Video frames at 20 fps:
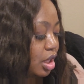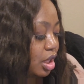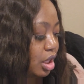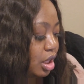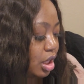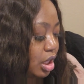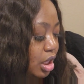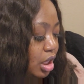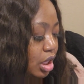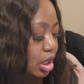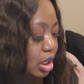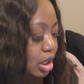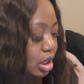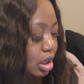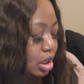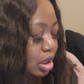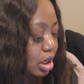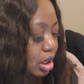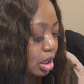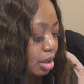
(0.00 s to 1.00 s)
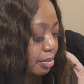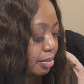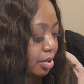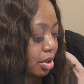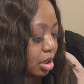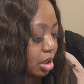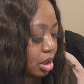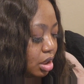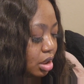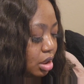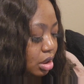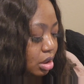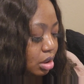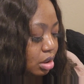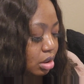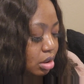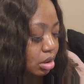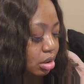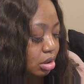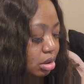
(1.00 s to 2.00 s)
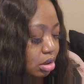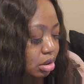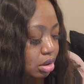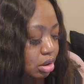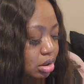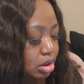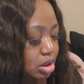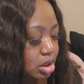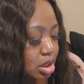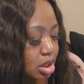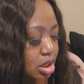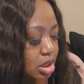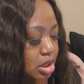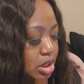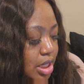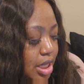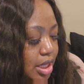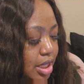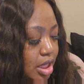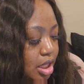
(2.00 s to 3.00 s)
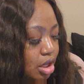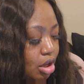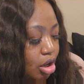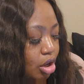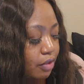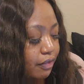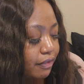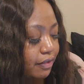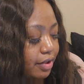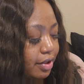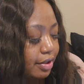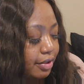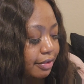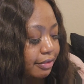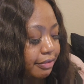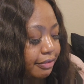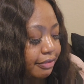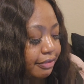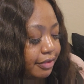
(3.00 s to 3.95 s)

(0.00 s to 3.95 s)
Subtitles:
And I'm going to take it off of